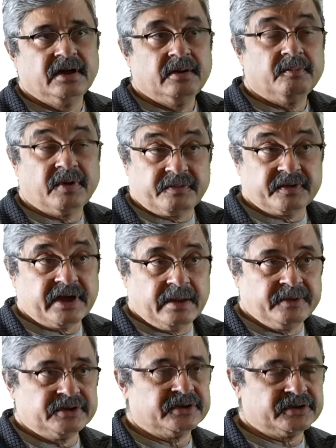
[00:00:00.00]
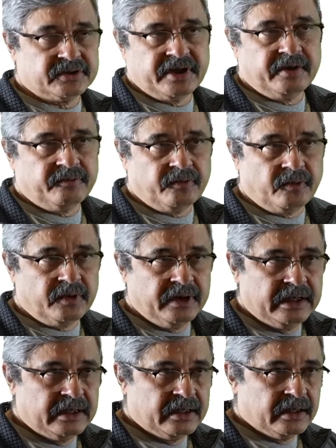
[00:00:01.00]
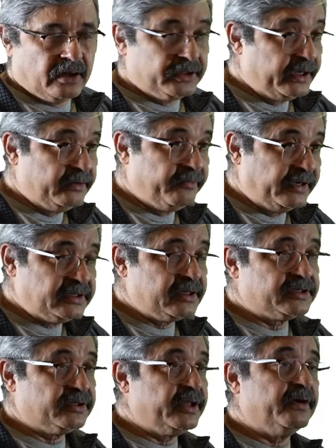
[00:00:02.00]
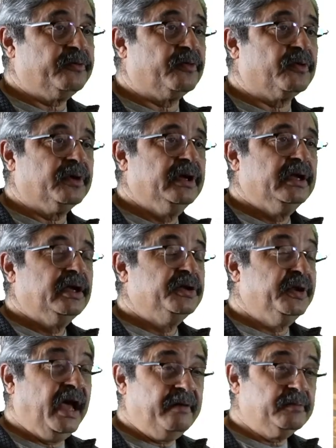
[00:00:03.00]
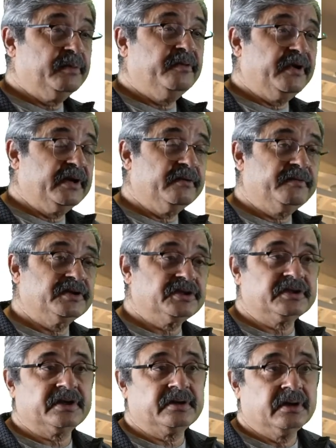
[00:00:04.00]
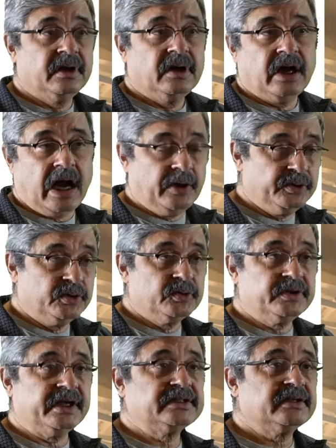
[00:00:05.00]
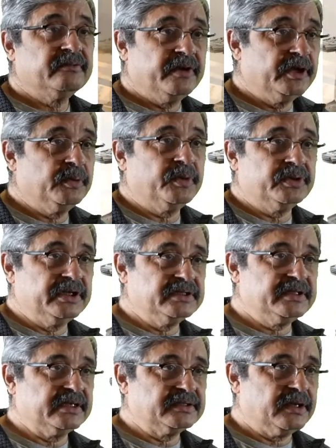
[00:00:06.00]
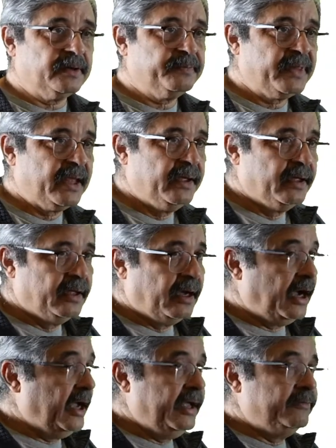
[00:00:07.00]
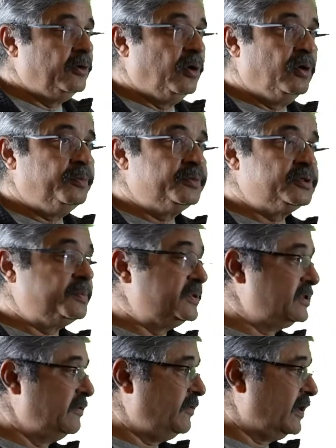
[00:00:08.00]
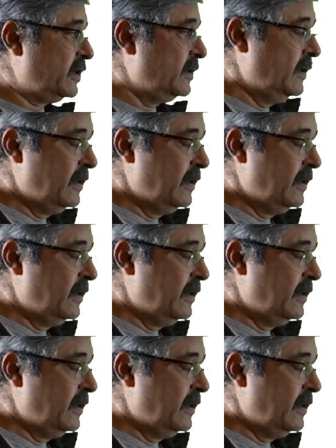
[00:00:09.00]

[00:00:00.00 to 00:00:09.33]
but for the imagers. So therefore, or the interventionalists, so therefore, you have to be very efficient in how you do things and where you put these things on. I have no specific,